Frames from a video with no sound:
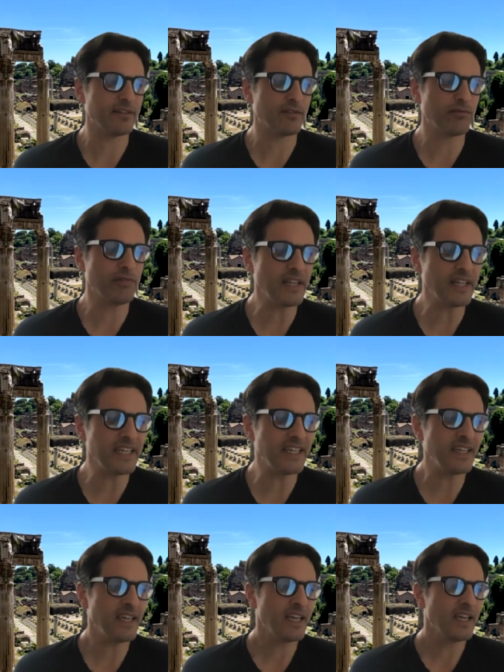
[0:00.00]

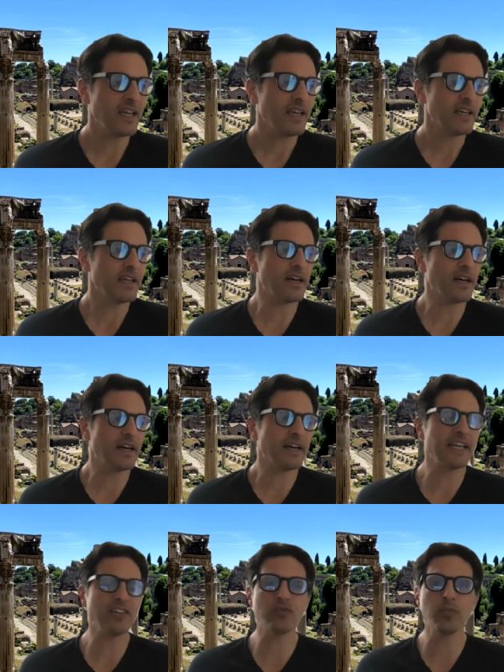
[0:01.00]
really,
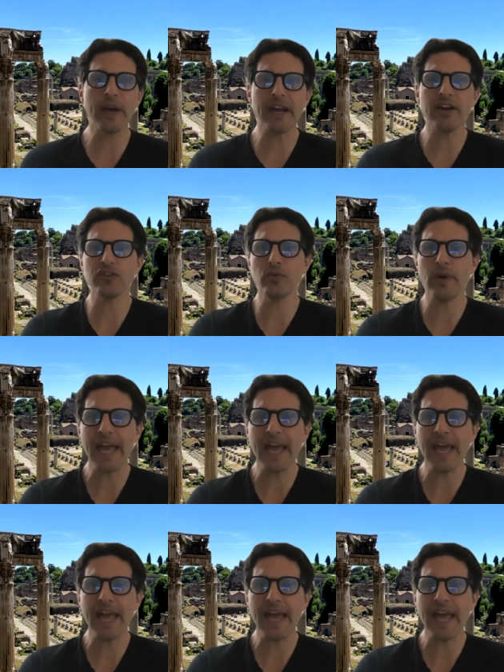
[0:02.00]
it's where you